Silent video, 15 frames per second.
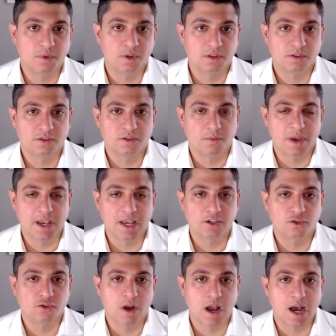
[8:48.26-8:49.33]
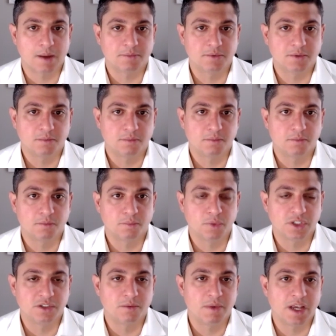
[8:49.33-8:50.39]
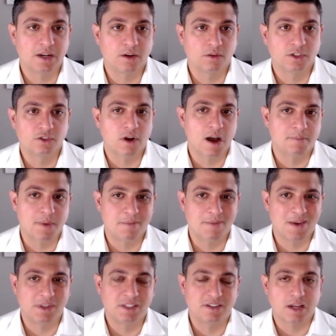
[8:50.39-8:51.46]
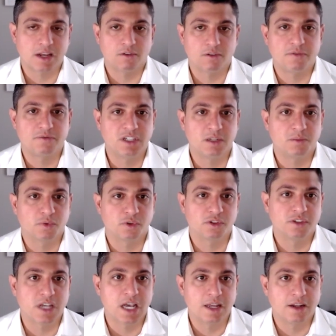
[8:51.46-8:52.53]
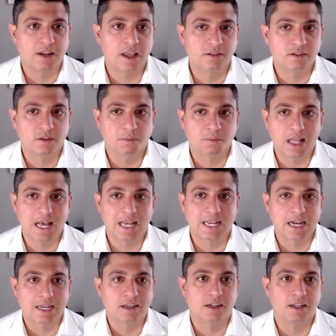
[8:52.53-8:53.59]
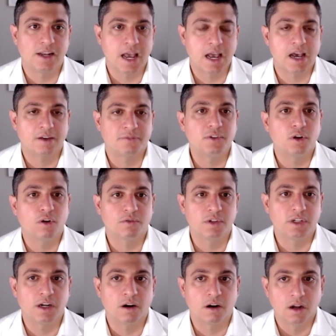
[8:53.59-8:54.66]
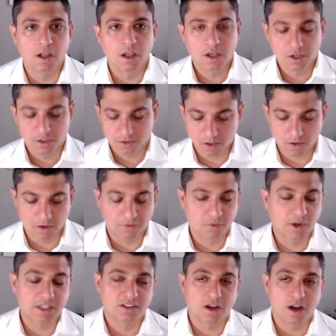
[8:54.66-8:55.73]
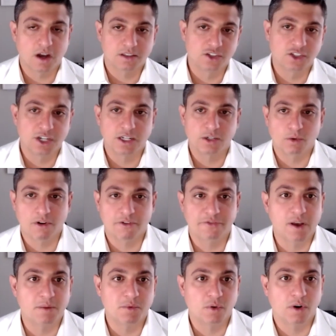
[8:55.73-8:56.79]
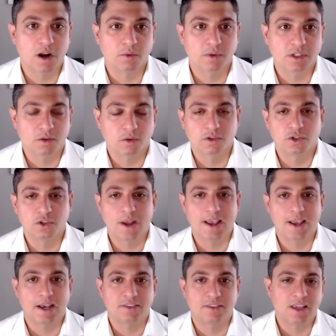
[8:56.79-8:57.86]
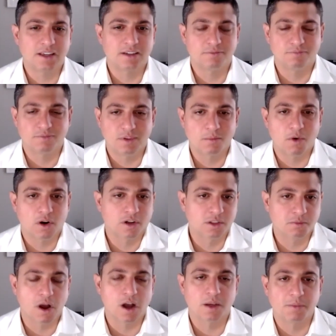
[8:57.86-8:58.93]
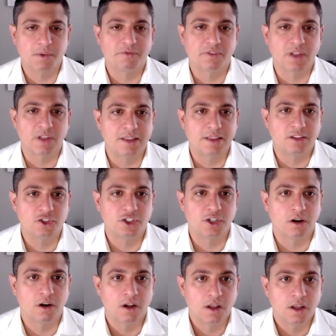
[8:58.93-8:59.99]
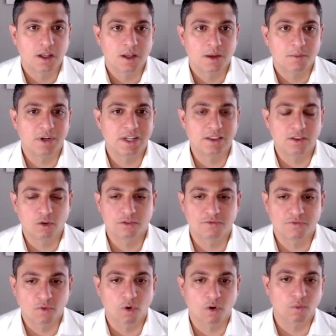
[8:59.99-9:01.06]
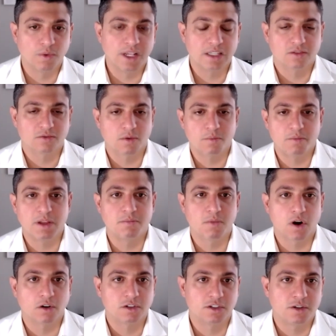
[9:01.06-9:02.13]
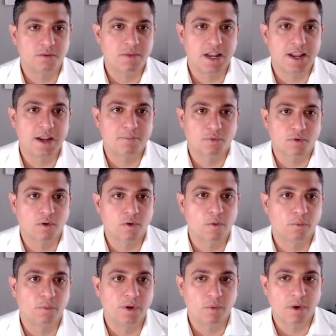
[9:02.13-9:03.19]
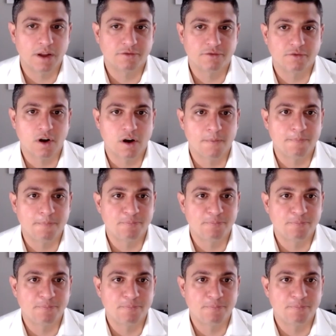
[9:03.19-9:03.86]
demand dropped, but demand only dropped by maybe 10 or 15%, and supply got cut in half year over year. So if we had talked in January or February, I would have told you, hey, I think the market's probably gonna be flat this year. But in those 4 weeks from mid-March to mid-April, we went from